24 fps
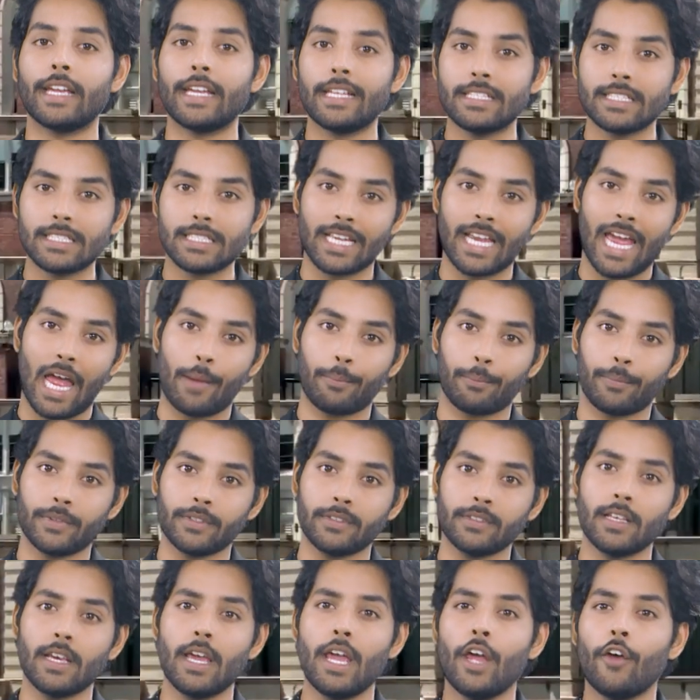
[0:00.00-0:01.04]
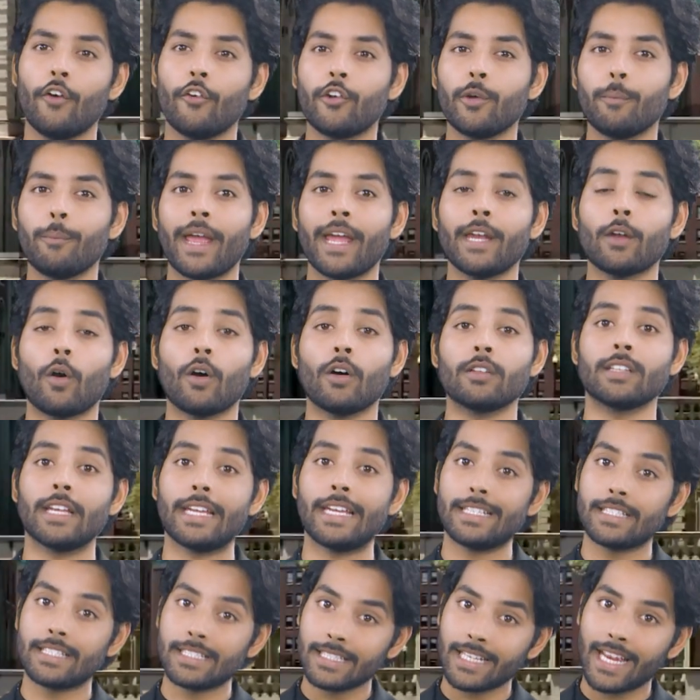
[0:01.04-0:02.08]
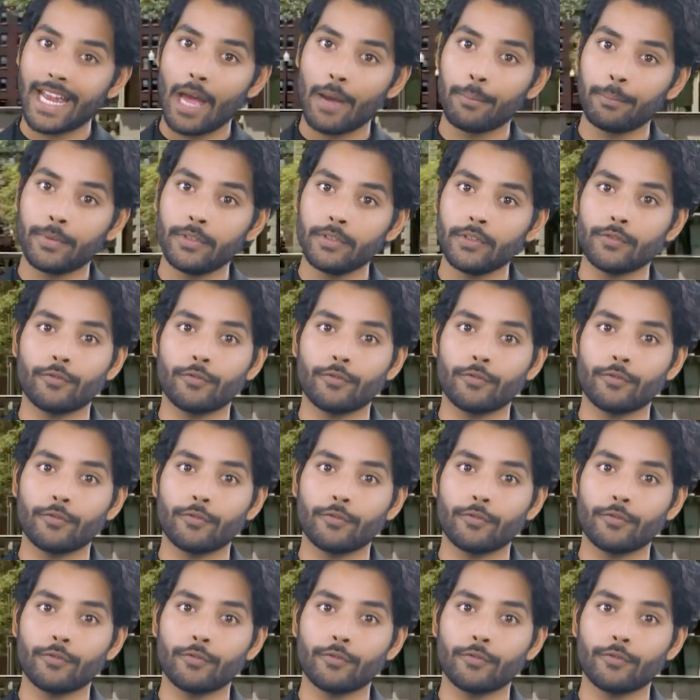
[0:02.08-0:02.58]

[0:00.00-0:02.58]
Indian campus remain on the Indian campus